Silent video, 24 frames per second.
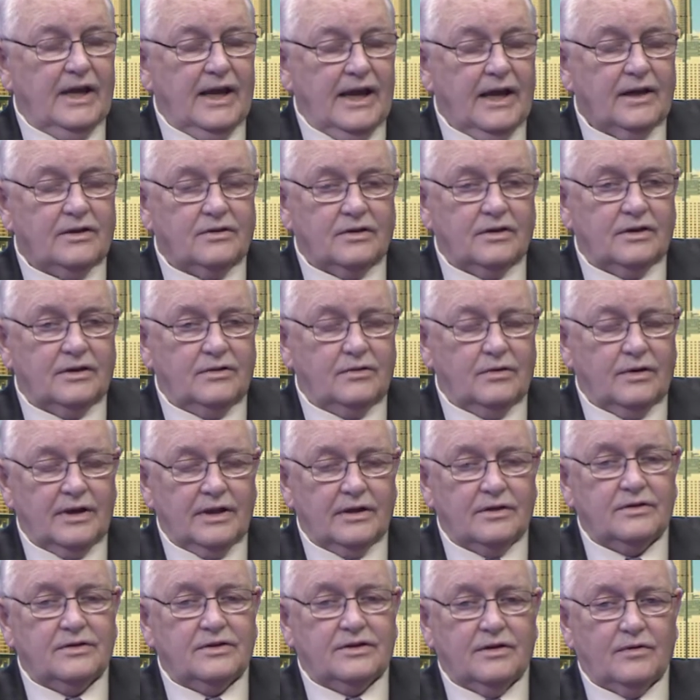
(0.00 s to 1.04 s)
actually
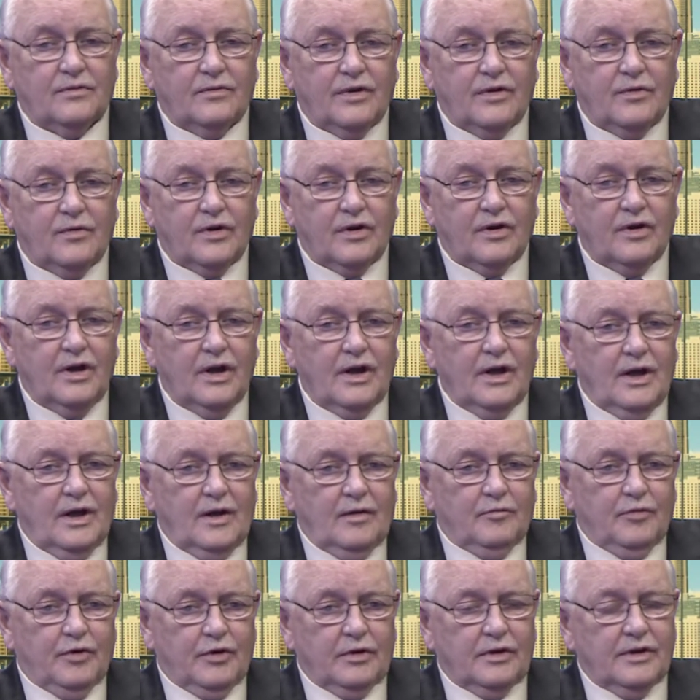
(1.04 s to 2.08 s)
trailers that we were
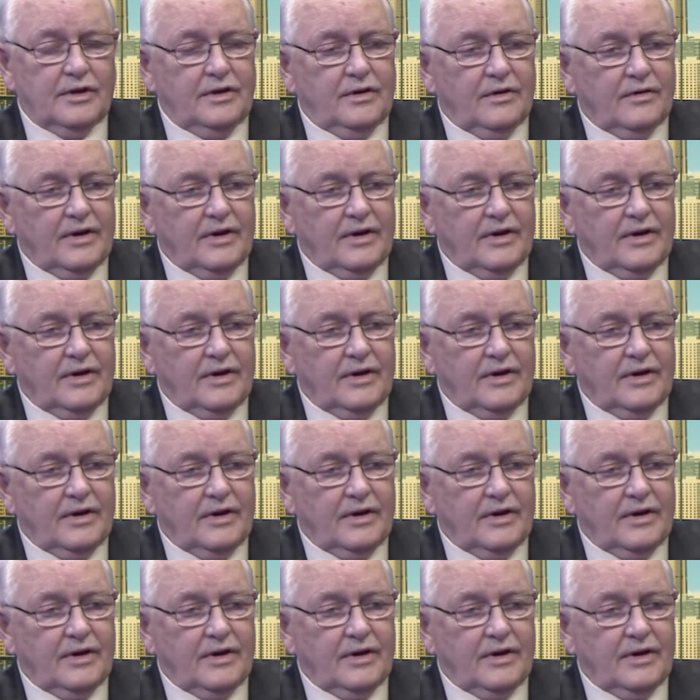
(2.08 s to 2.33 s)
pulling